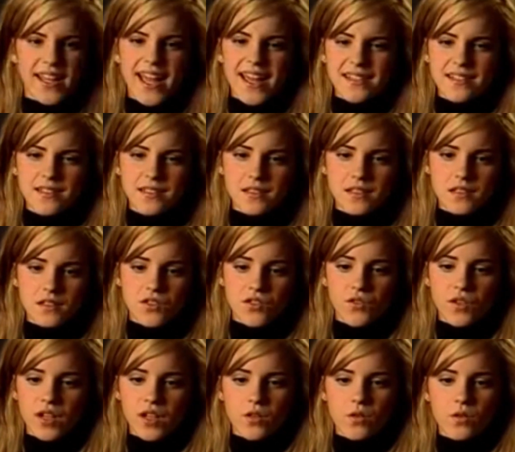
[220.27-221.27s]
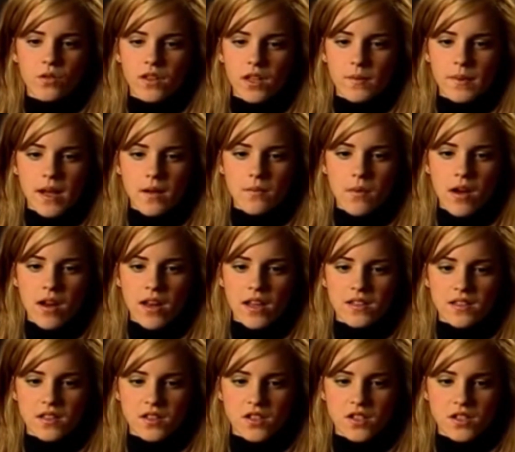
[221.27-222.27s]
I guess the really cool thing about
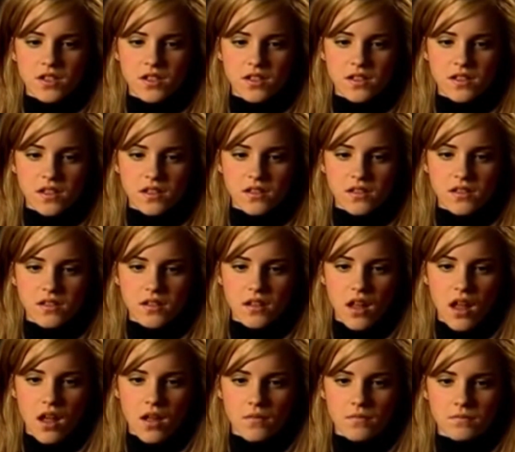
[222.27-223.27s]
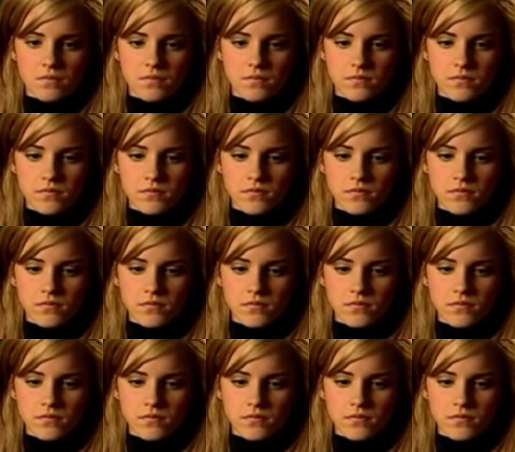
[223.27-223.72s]
Hermione is that she just doesn't really